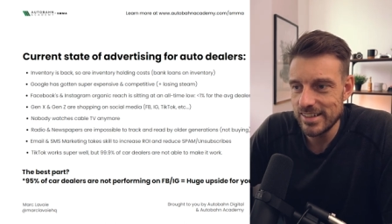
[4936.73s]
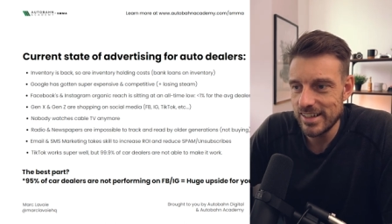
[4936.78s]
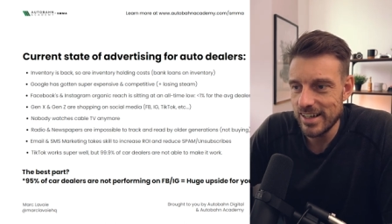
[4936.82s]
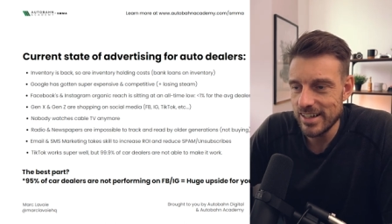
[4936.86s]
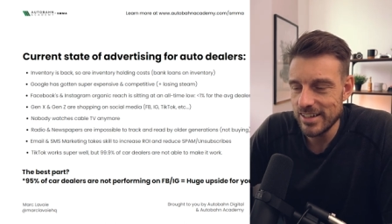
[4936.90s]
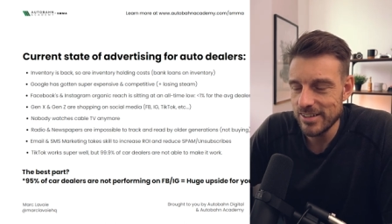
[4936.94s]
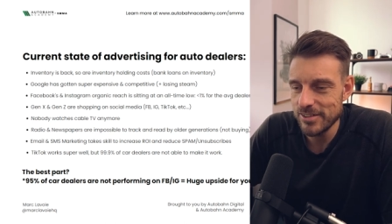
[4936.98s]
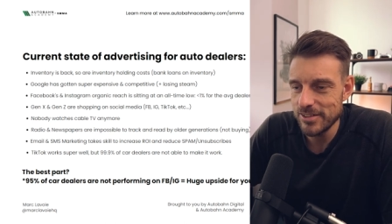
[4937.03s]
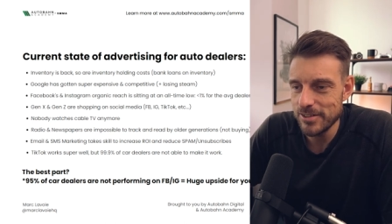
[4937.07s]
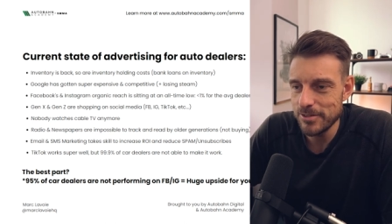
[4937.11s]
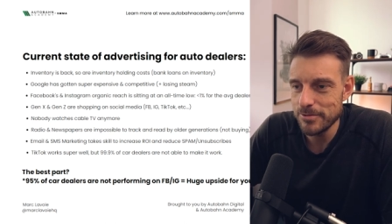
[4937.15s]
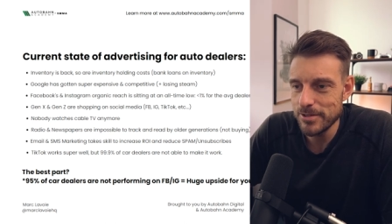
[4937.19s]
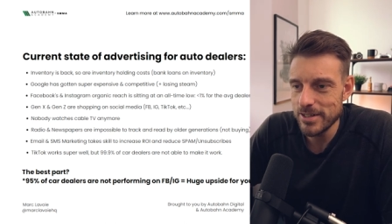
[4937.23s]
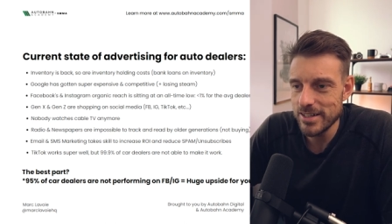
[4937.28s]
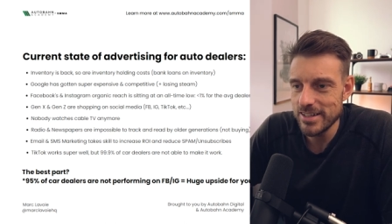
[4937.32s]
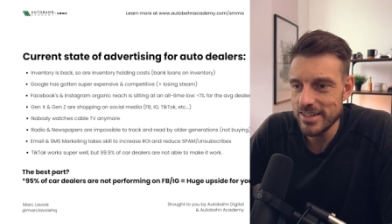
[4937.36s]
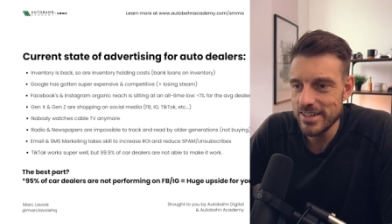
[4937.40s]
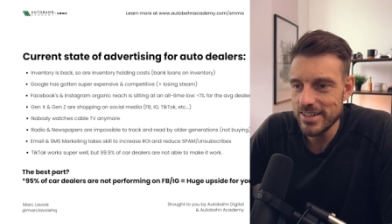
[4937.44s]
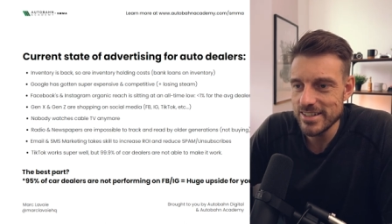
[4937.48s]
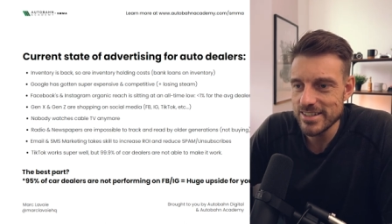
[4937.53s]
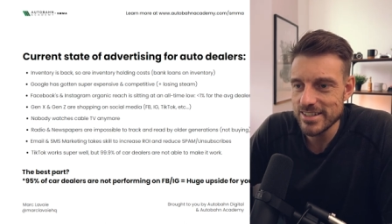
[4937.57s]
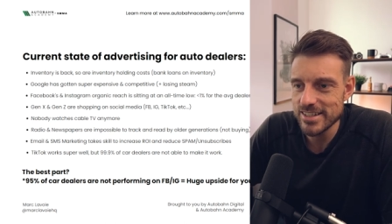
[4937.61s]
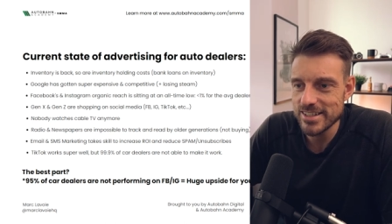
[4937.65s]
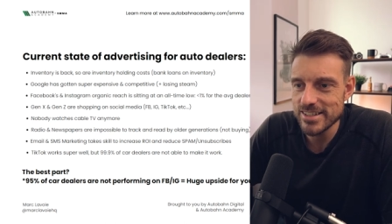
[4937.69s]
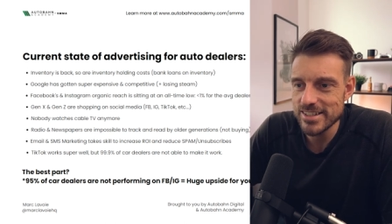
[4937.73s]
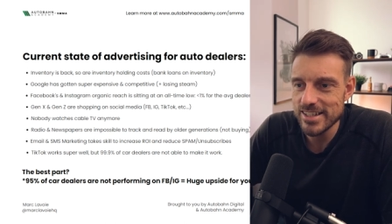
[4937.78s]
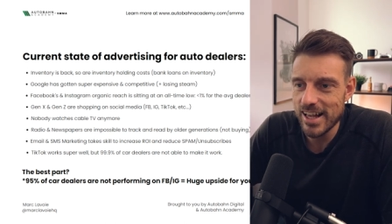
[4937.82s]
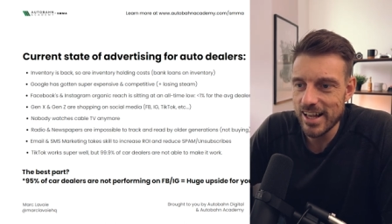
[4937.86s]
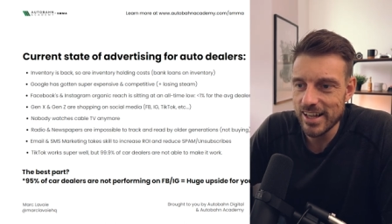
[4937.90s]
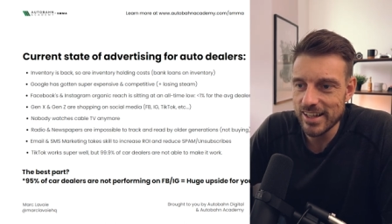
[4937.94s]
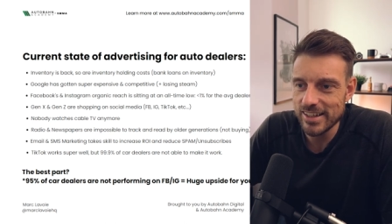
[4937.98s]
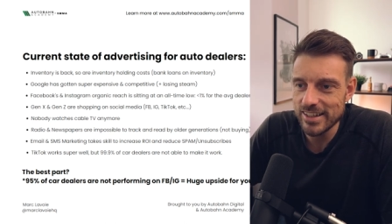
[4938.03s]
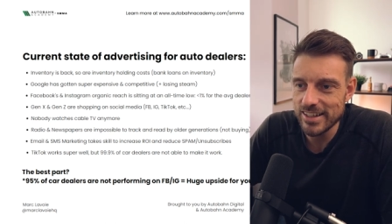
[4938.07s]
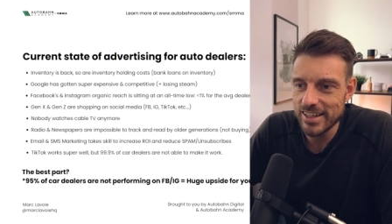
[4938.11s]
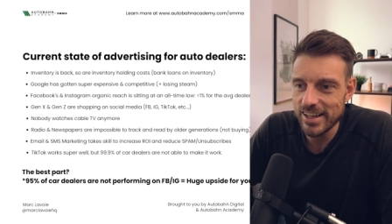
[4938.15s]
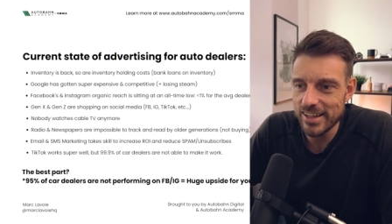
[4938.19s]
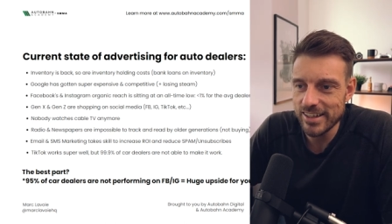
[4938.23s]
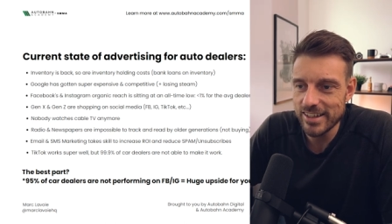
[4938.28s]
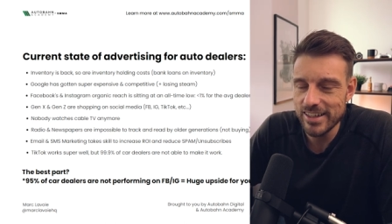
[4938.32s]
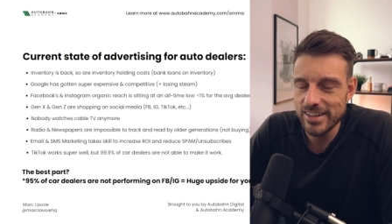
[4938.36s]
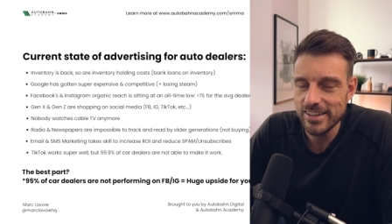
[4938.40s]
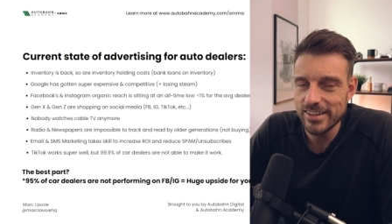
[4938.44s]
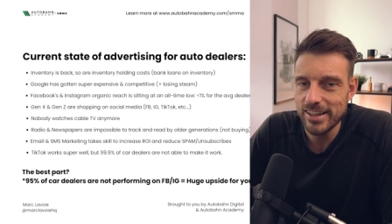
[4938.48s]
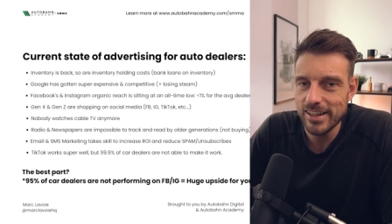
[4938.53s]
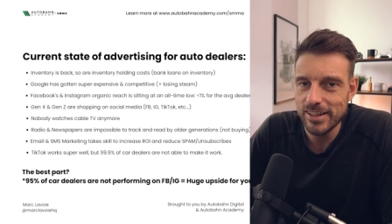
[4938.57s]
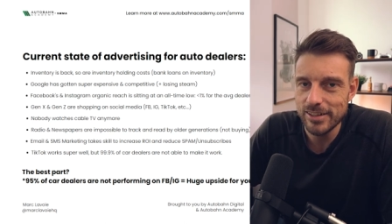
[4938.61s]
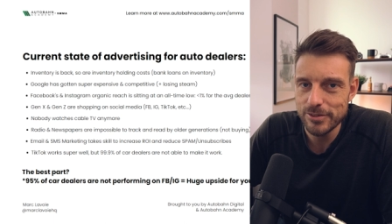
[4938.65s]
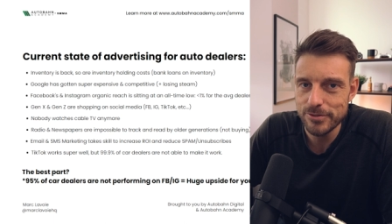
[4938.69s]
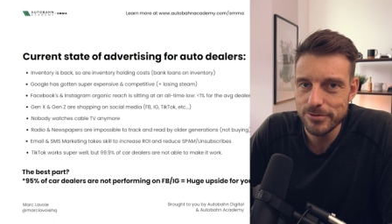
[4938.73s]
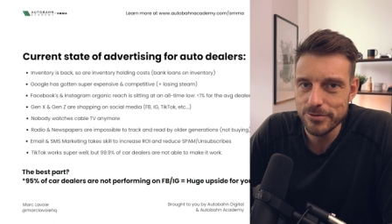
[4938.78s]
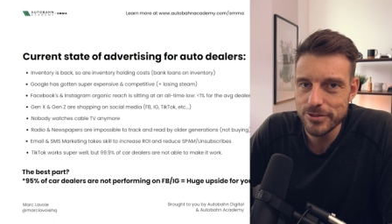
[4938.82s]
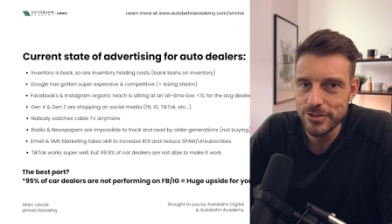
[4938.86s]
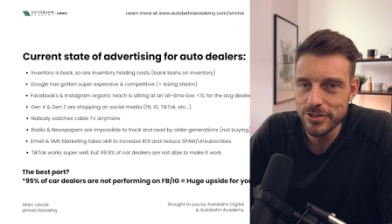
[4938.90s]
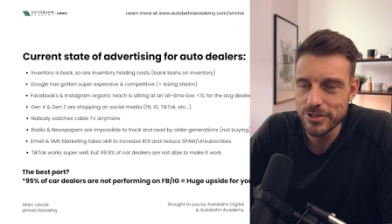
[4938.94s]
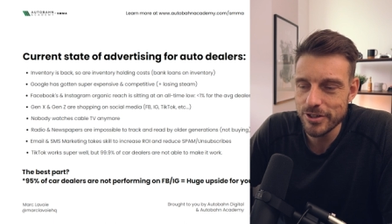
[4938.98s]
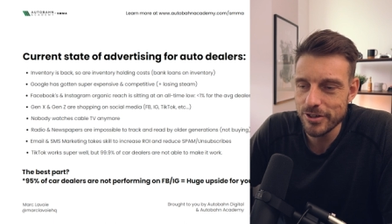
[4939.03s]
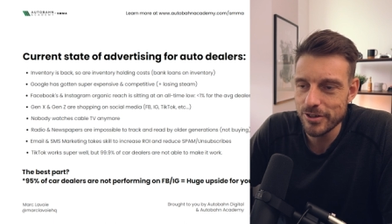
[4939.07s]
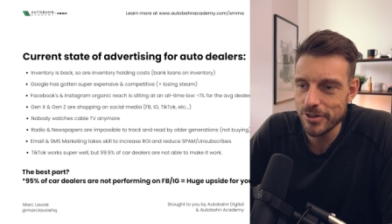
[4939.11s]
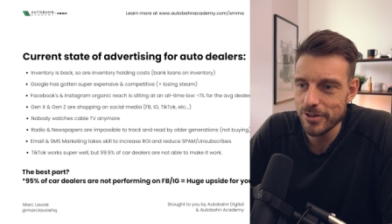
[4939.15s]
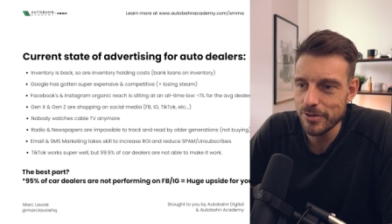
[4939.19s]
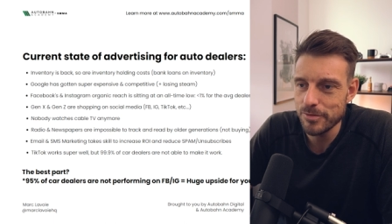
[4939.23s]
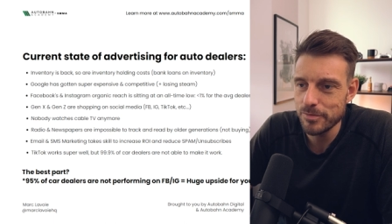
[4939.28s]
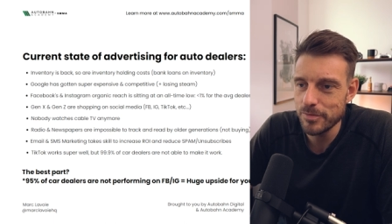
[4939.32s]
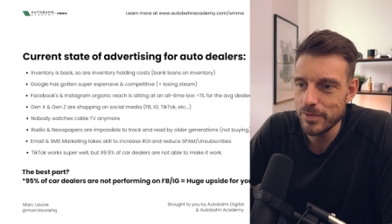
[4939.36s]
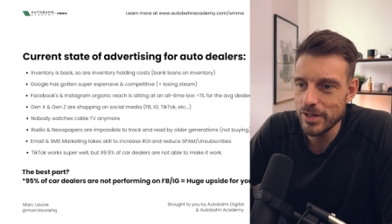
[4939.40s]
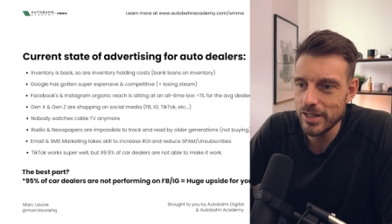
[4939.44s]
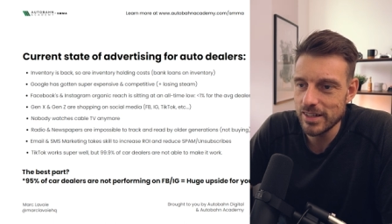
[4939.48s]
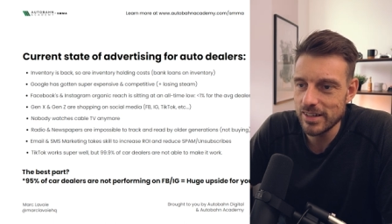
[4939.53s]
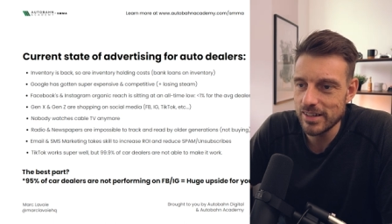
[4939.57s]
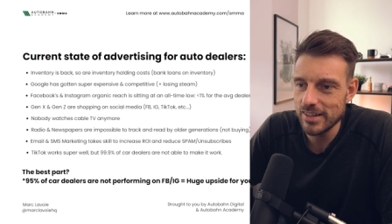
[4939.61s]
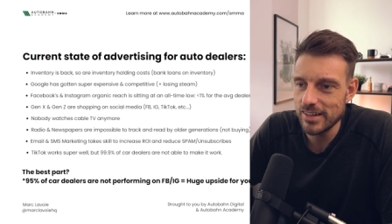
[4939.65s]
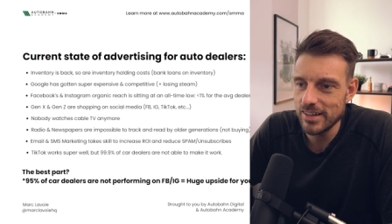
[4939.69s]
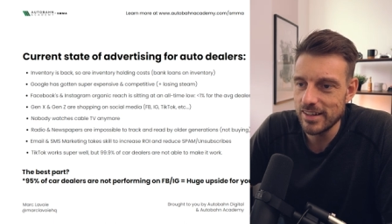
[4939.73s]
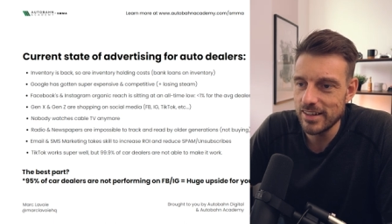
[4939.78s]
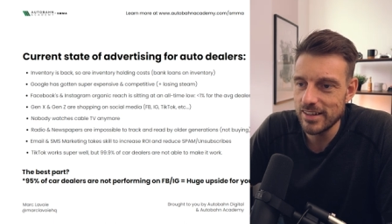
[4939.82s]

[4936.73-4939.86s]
I don't know what it is exactly. I can tell you for sure, but